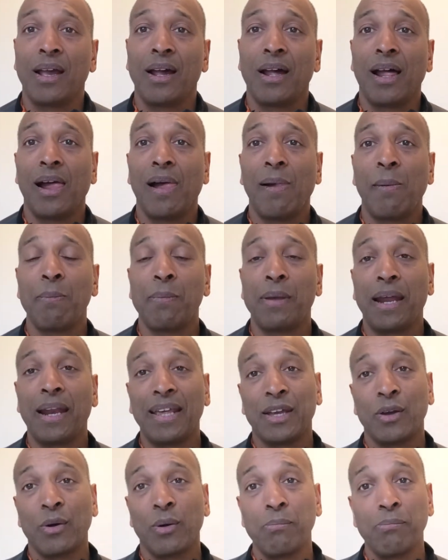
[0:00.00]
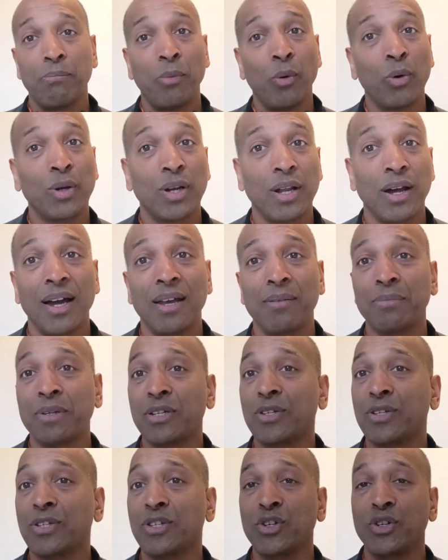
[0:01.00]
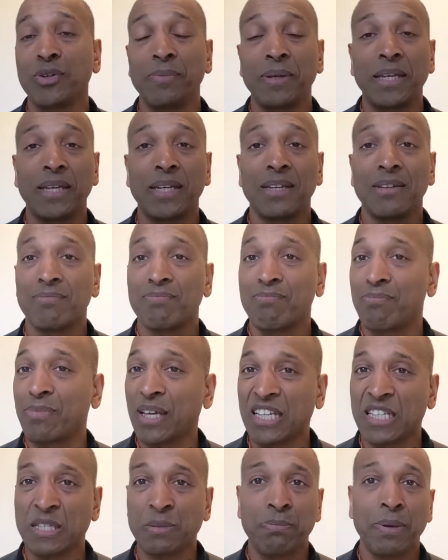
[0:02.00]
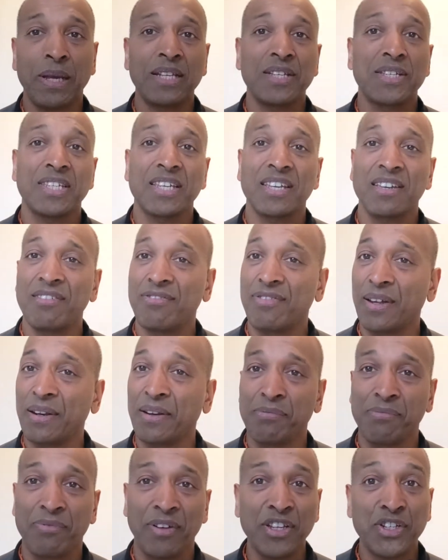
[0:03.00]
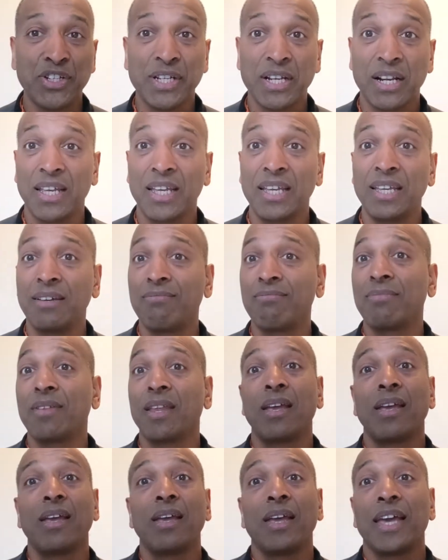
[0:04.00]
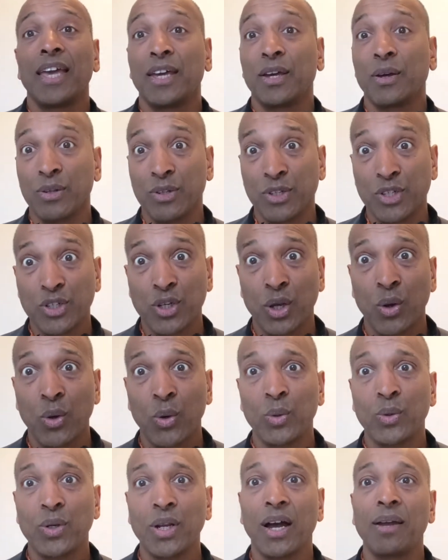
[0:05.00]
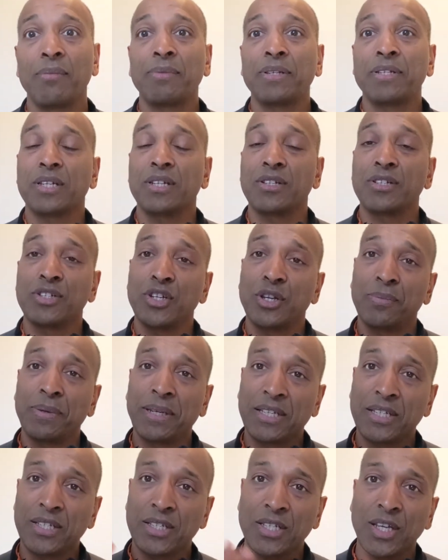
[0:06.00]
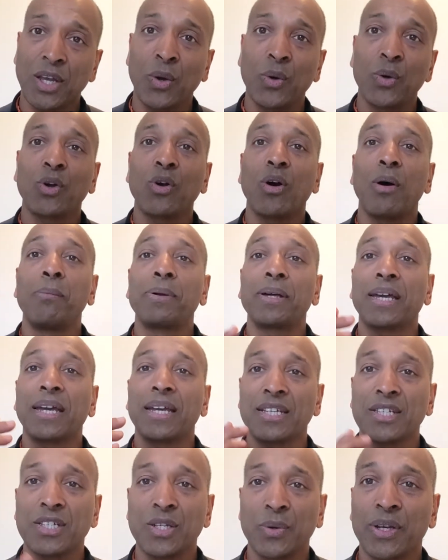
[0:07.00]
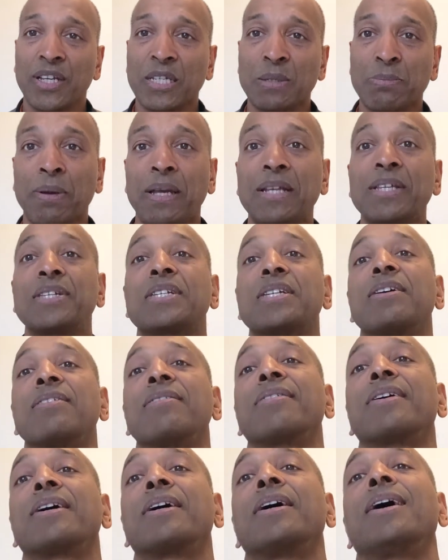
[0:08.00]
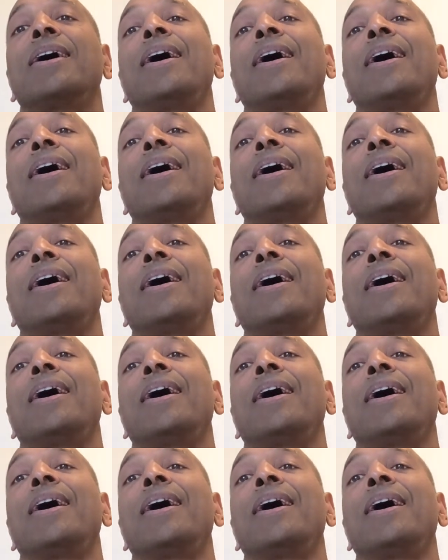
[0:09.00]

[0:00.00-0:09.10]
And it got more time consuming, expensive, and eventually it got so time consuming, so complicated, so expensive,